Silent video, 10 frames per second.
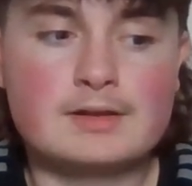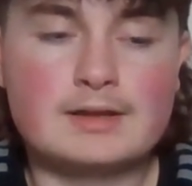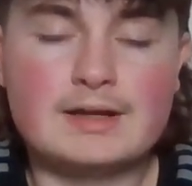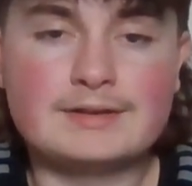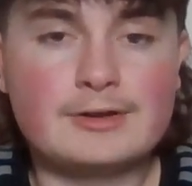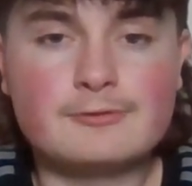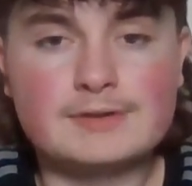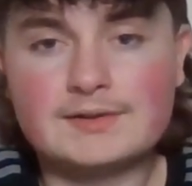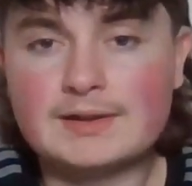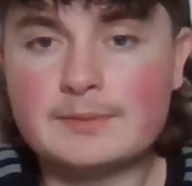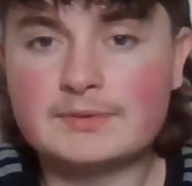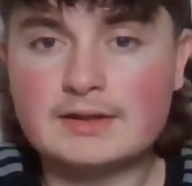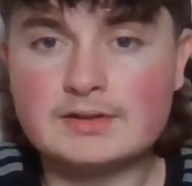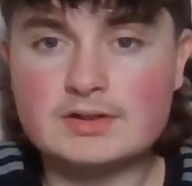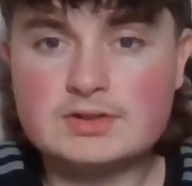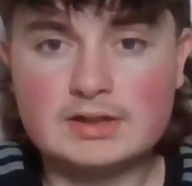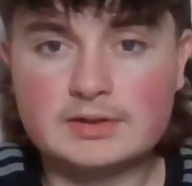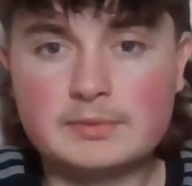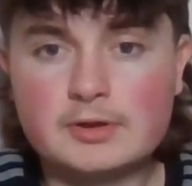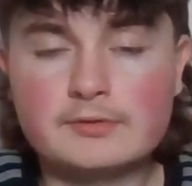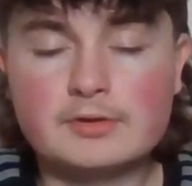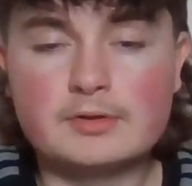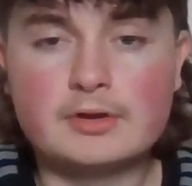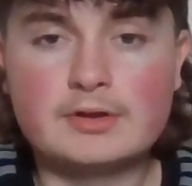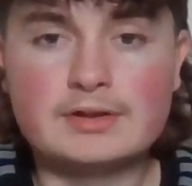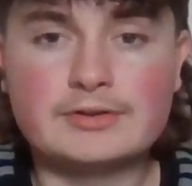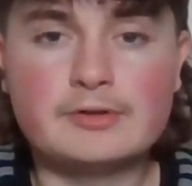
I don't really see him standing a chance, to be honest.